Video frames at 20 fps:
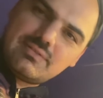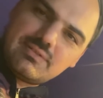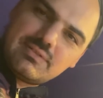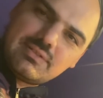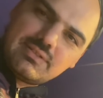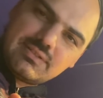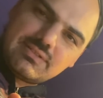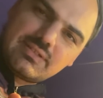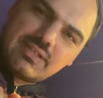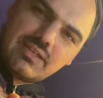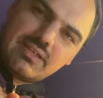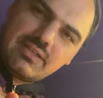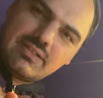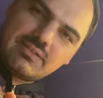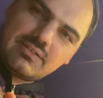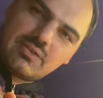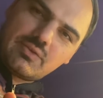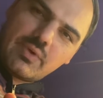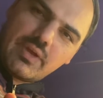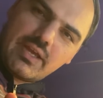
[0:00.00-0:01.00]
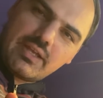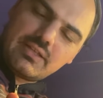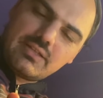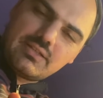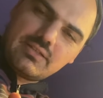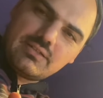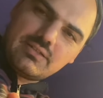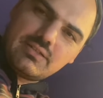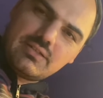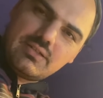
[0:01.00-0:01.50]
said
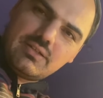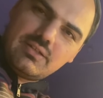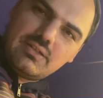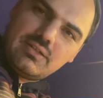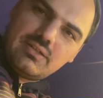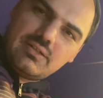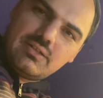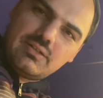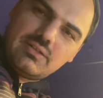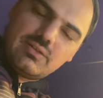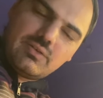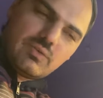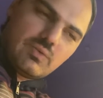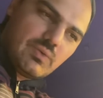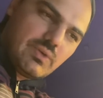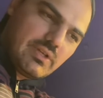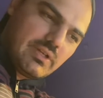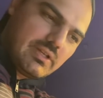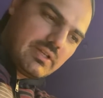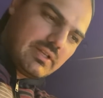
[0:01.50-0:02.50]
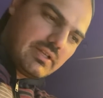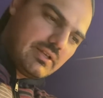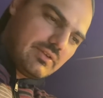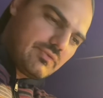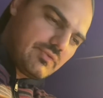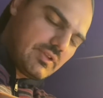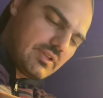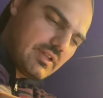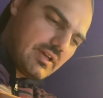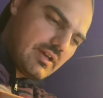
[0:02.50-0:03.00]
already, we
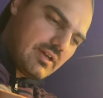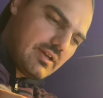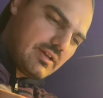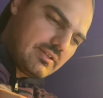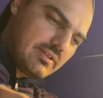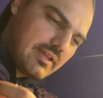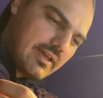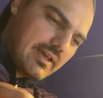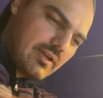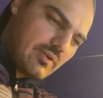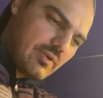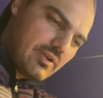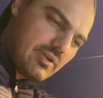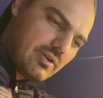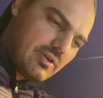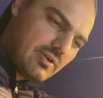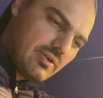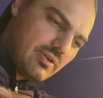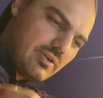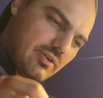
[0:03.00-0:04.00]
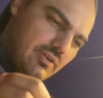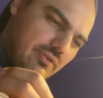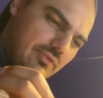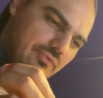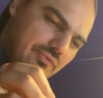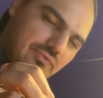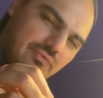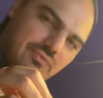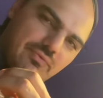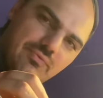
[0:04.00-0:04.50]
live in an era of
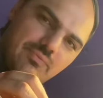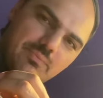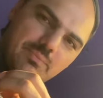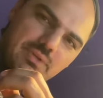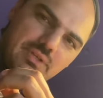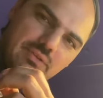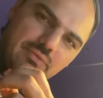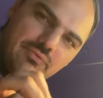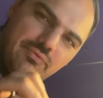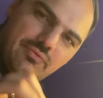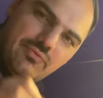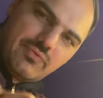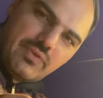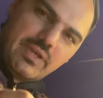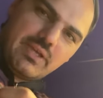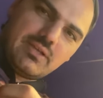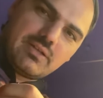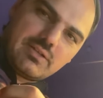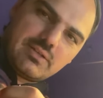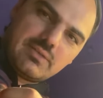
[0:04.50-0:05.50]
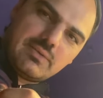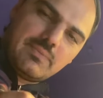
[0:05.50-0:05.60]
being fake,